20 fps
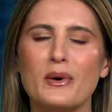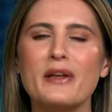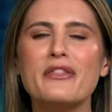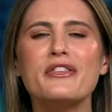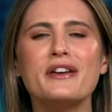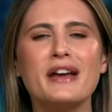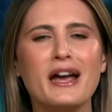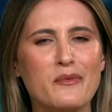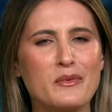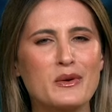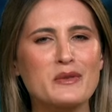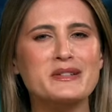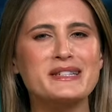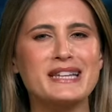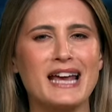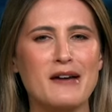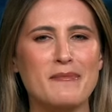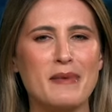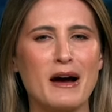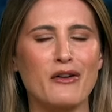One thing I will
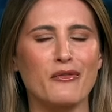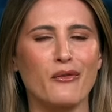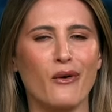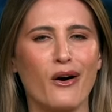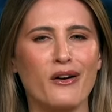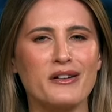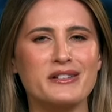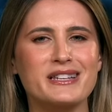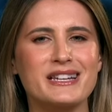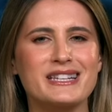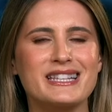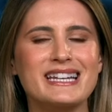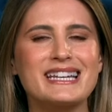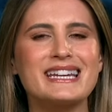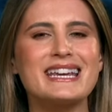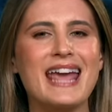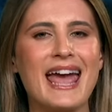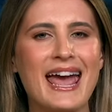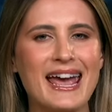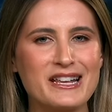say about Ross is that
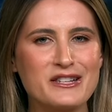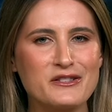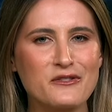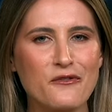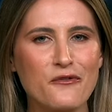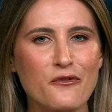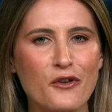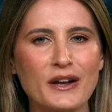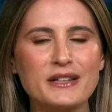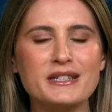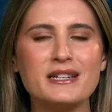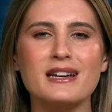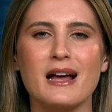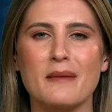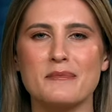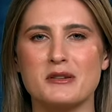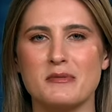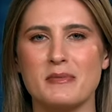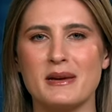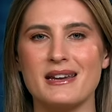he has fronted
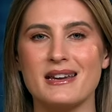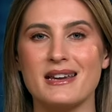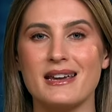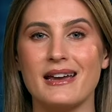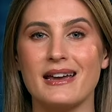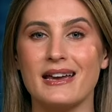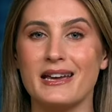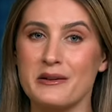up to me